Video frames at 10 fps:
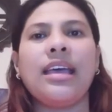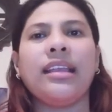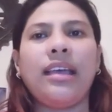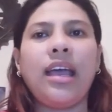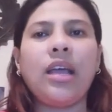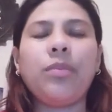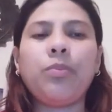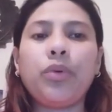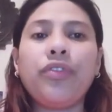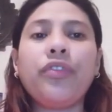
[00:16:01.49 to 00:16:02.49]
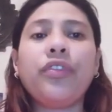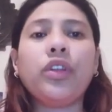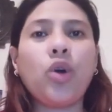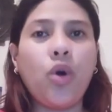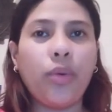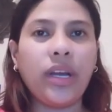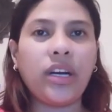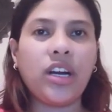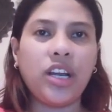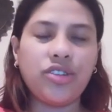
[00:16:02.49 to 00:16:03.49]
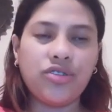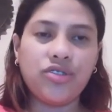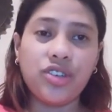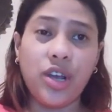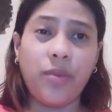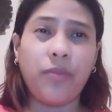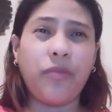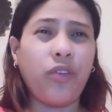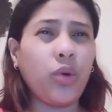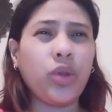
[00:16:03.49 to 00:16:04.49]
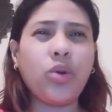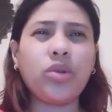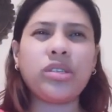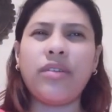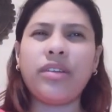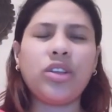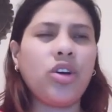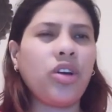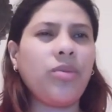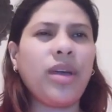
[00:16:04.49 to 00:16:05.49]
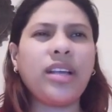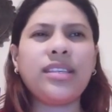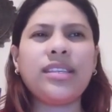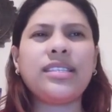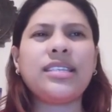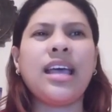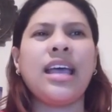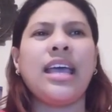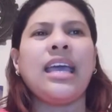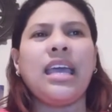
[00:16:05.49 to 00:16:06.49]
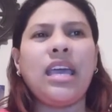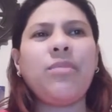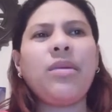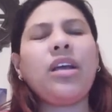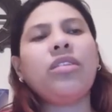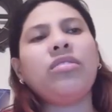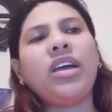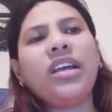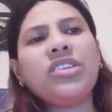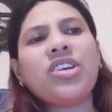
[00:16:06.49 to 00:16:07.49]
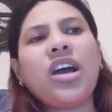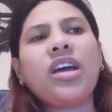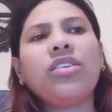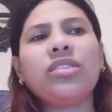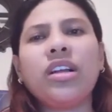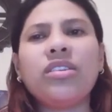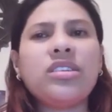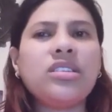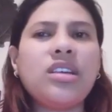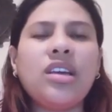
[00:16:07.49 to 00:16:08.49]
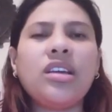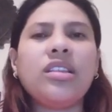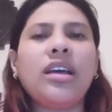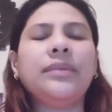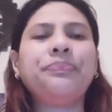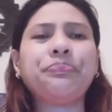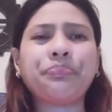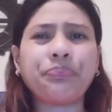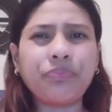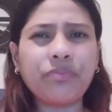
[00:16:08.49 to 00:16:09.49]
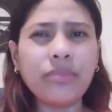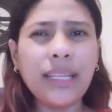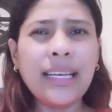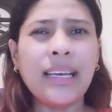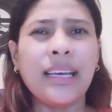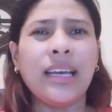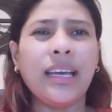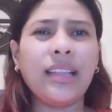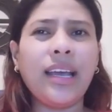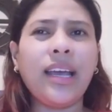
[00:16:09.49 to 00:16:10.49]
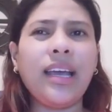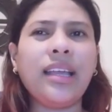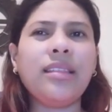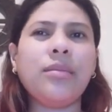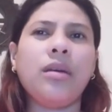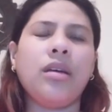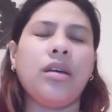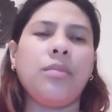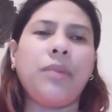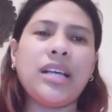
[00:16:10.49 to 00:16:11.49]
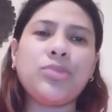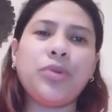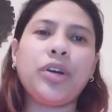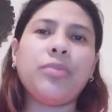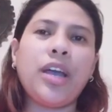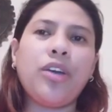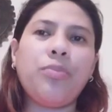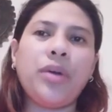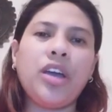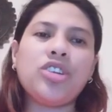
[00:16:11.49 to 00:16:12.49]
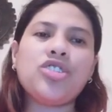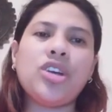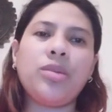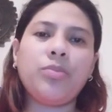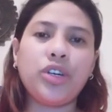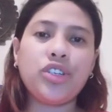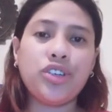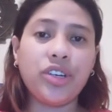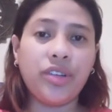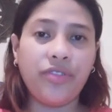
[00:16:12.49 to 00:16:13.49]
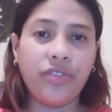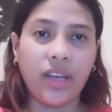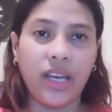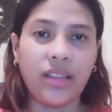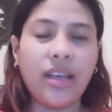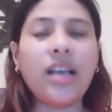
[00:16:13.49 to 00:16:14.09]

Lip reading: Then proof of ongoing relationship, photos, travel documents, email, online chat, hotel receipt, and then passport bio page and birth certificate.